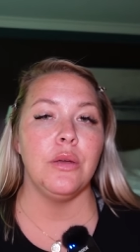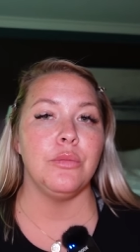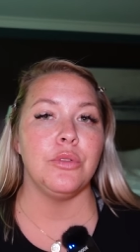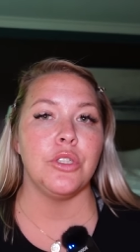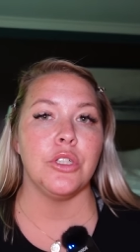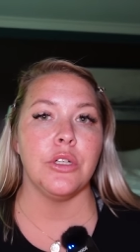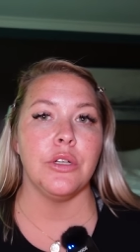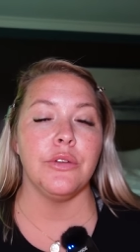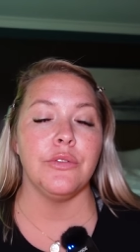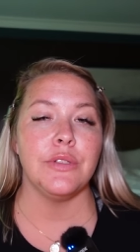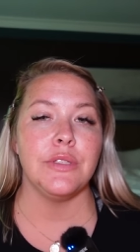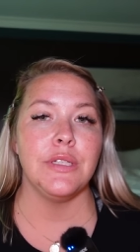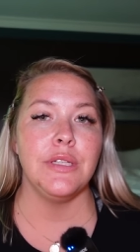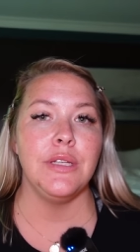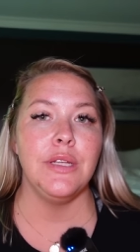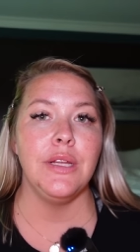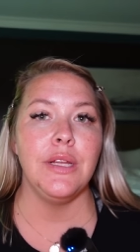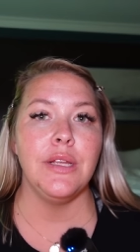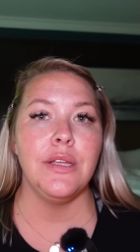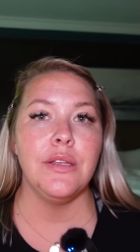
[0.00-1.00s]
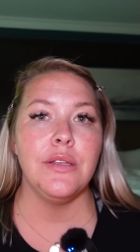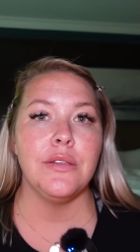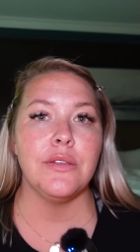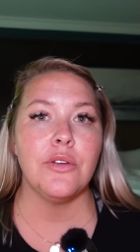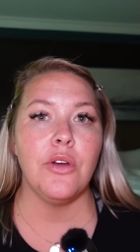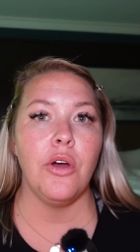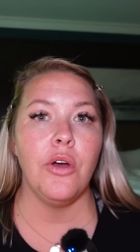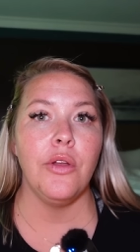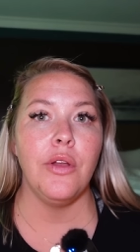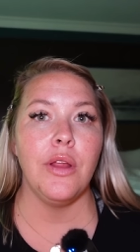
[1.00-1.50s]
I'm sure you've seen it. It
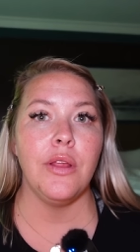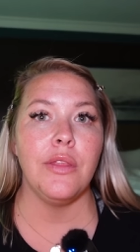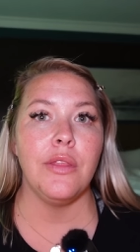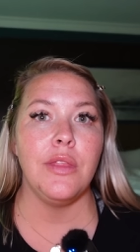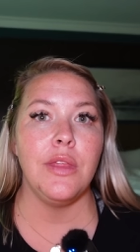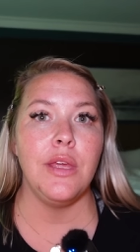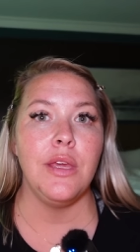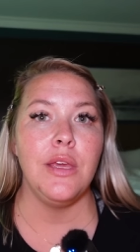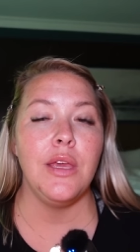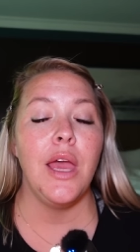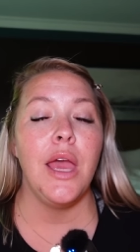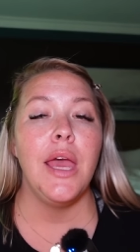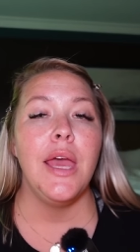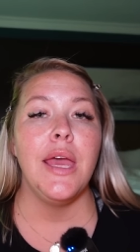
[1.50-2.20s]
is called the